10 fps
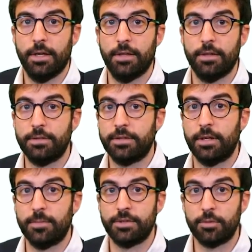In these
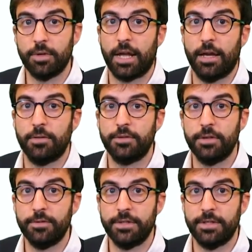terms, three kinds of
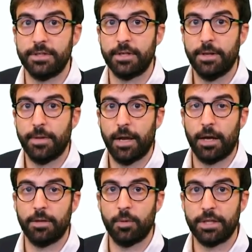services
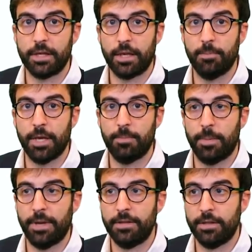are the one that can be
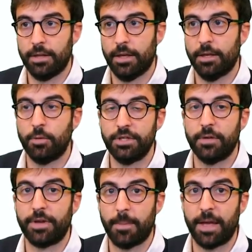implemented: increase
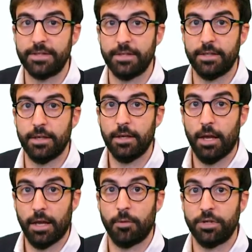of capacity,
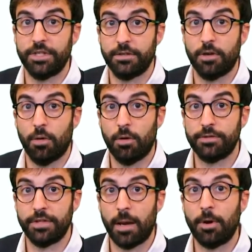increasing so
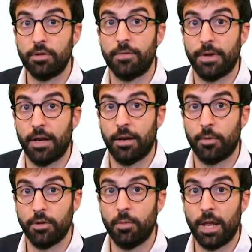also the amount of
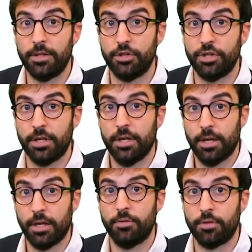renewable energy
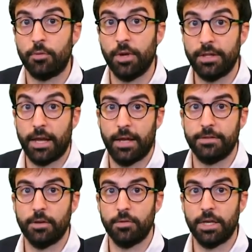into the grid,
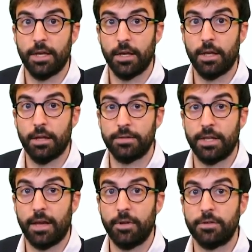and so the
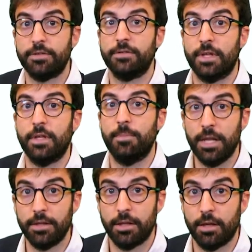level of
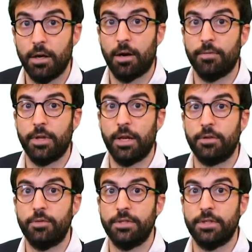sustainability of the
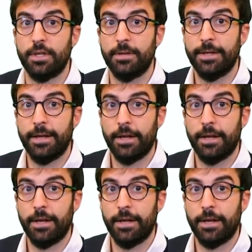electricity